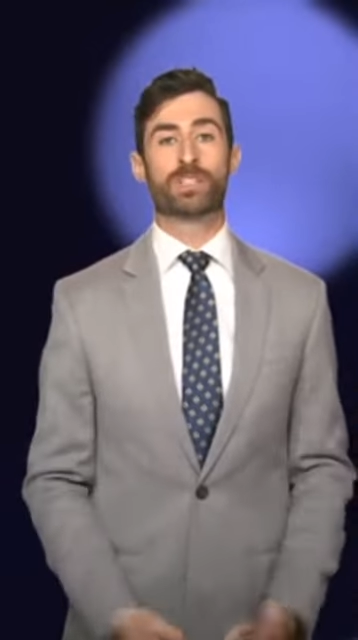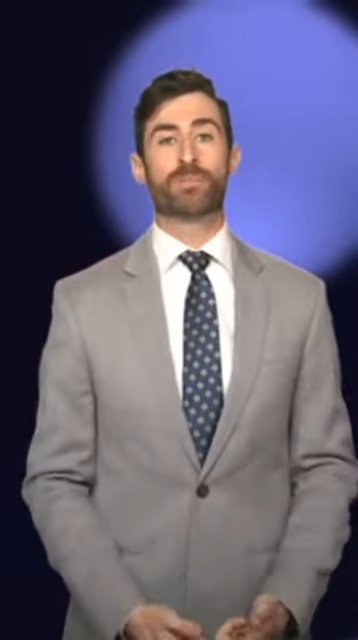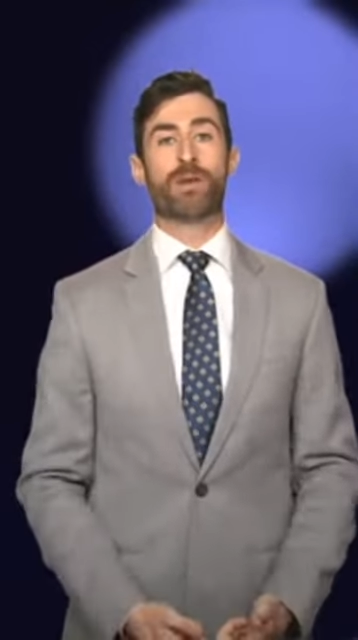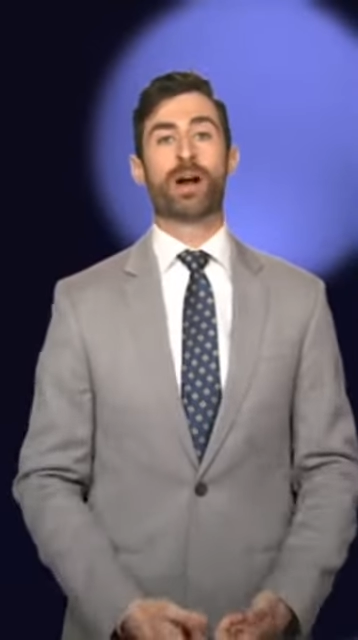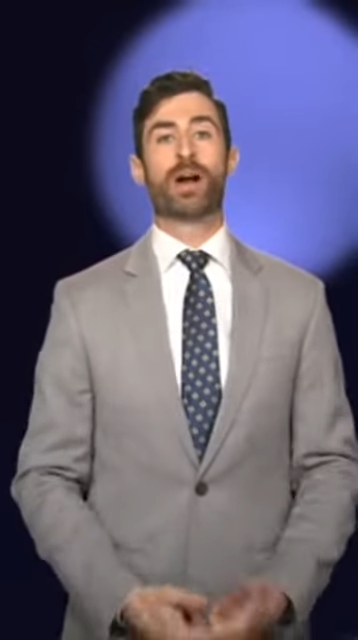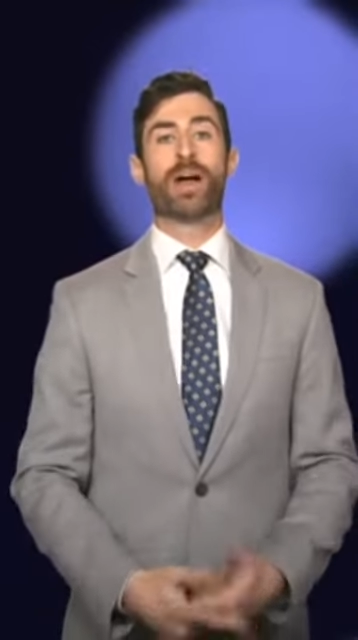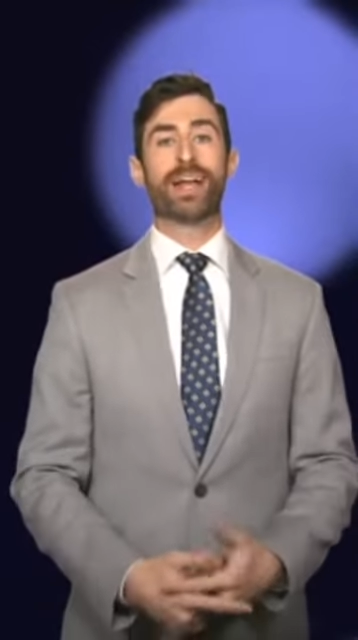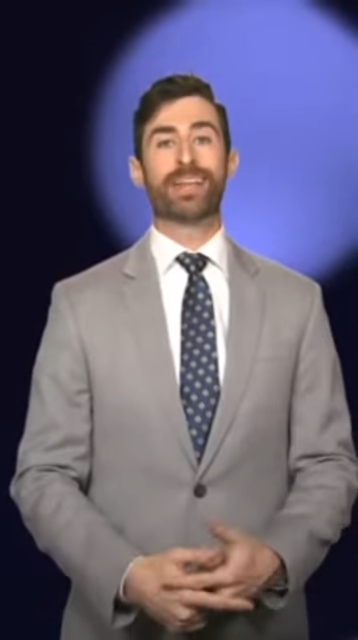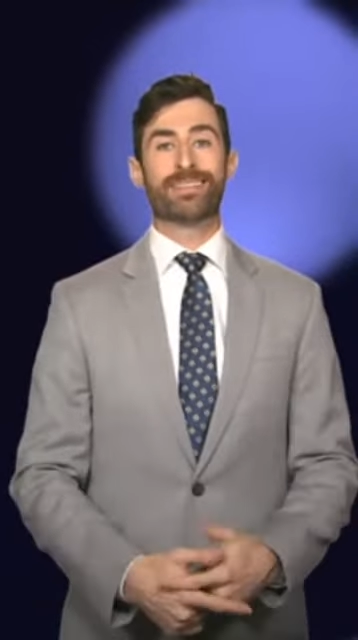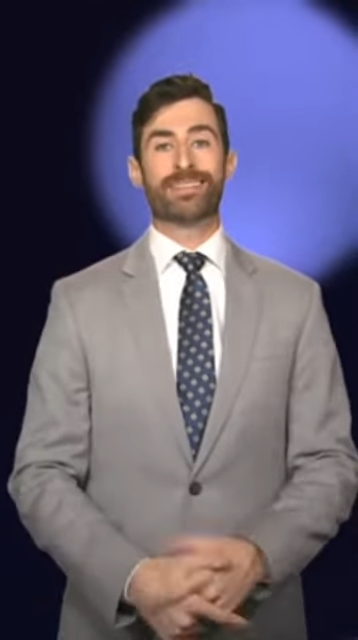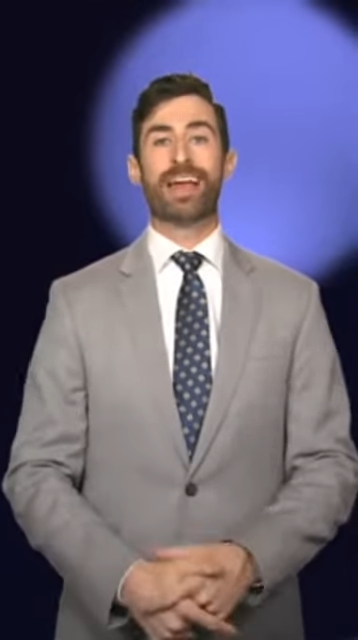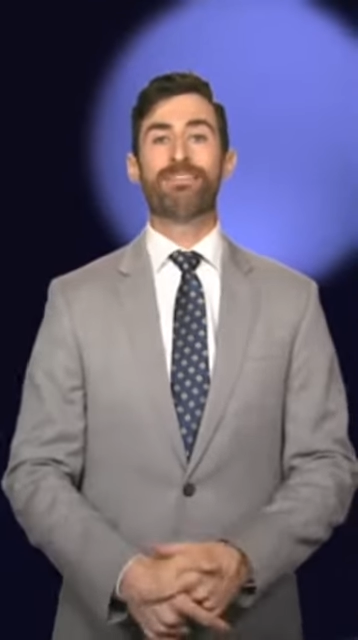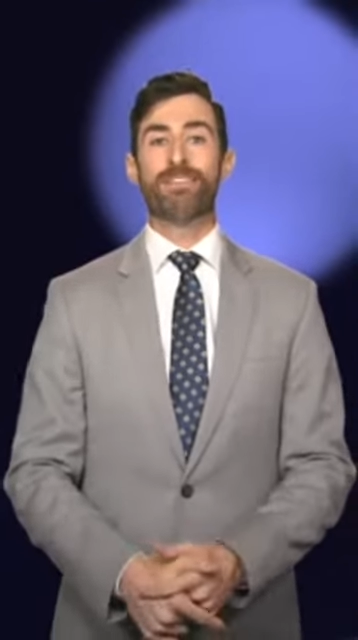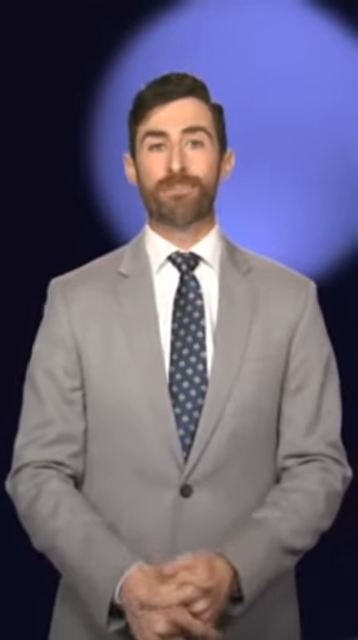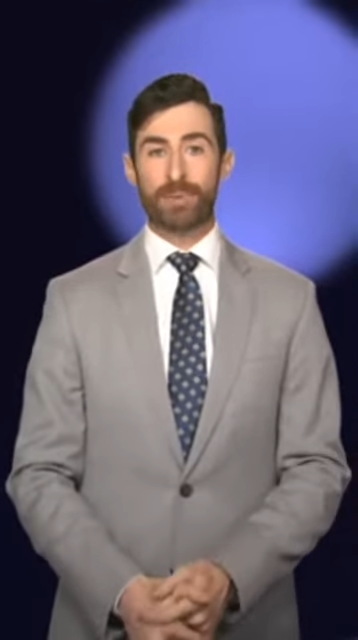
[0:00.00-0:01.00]
tomorrow at
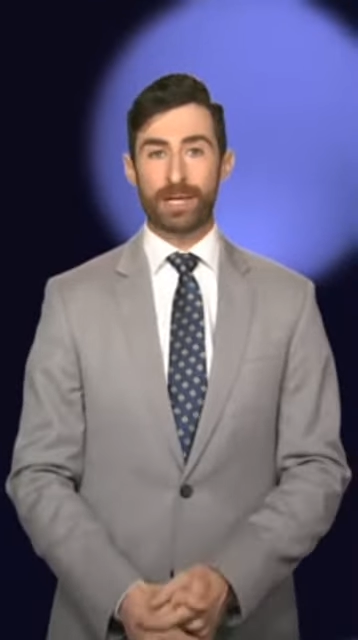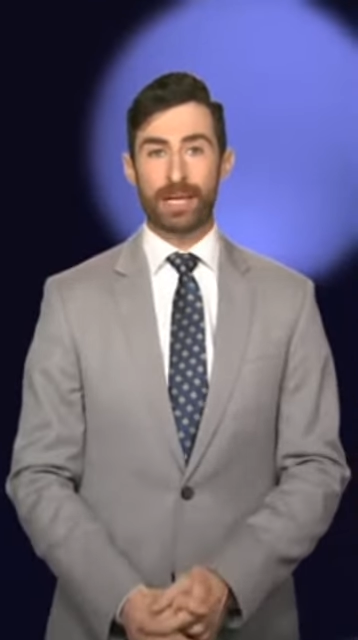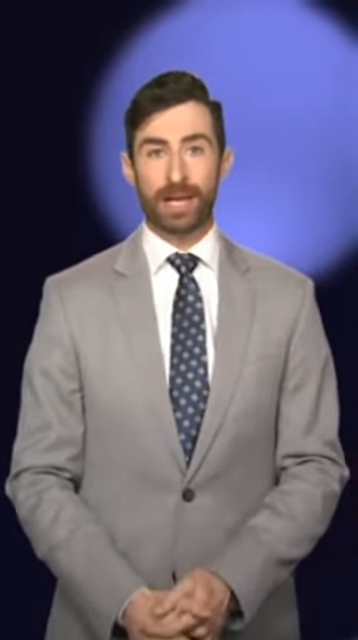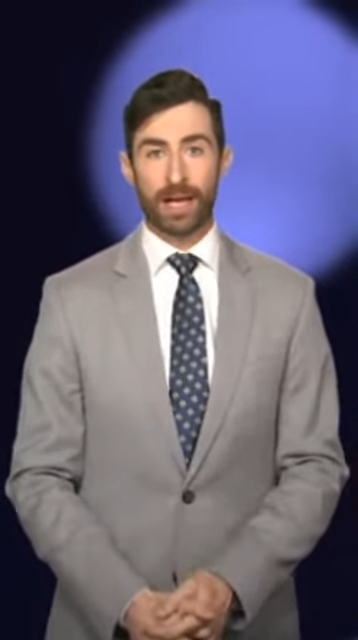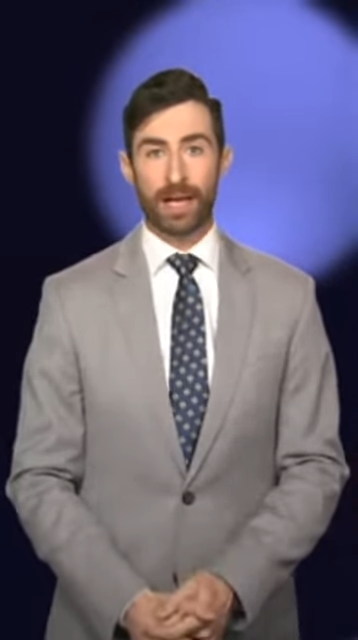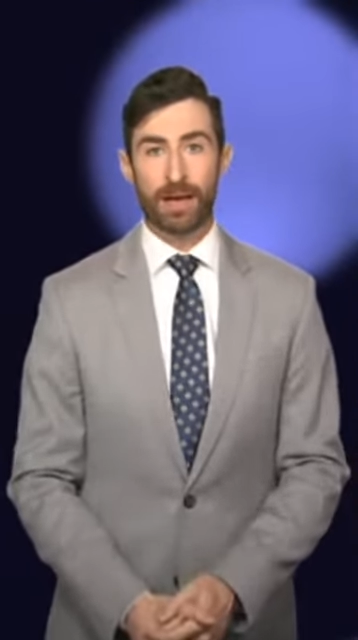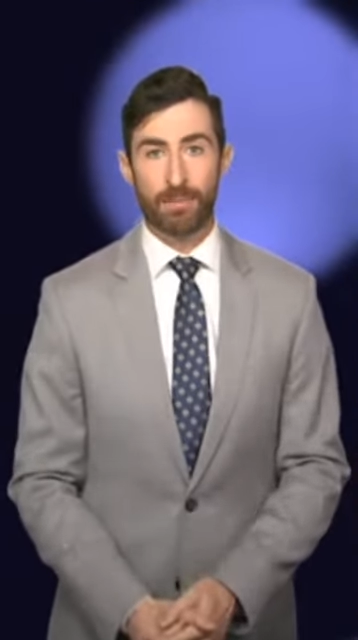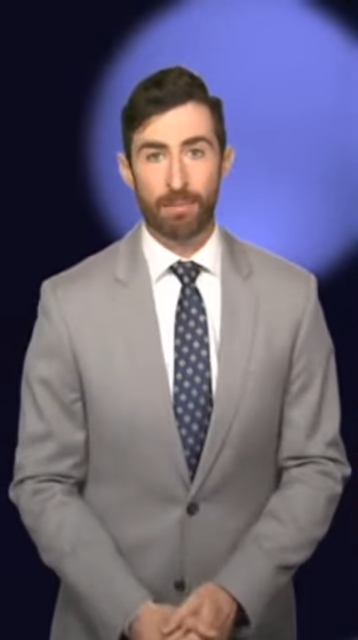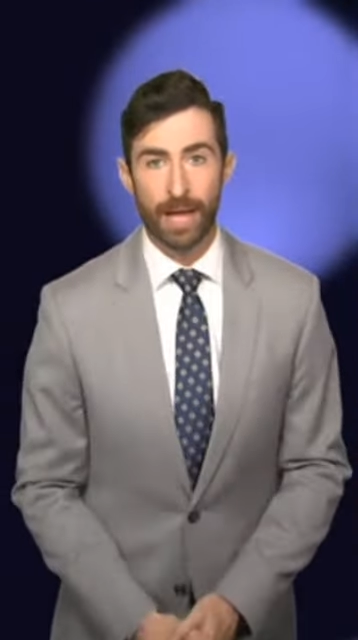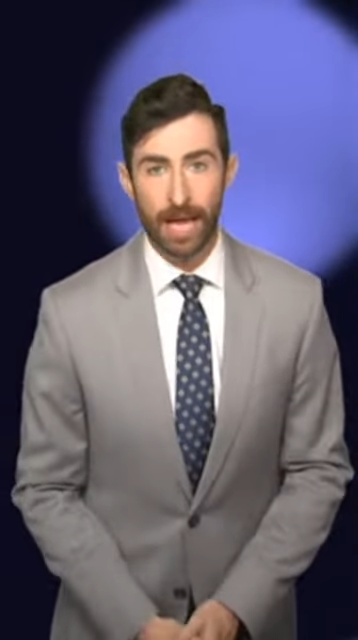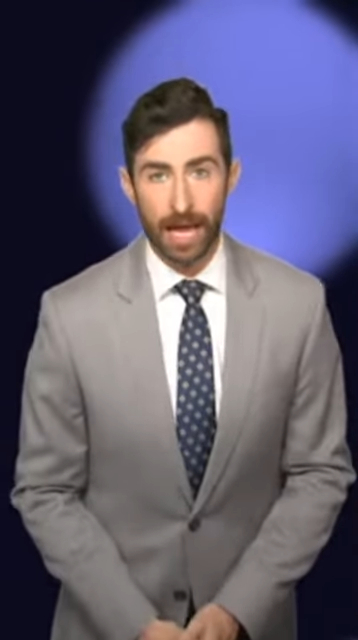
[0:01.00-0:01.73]
7 p.m.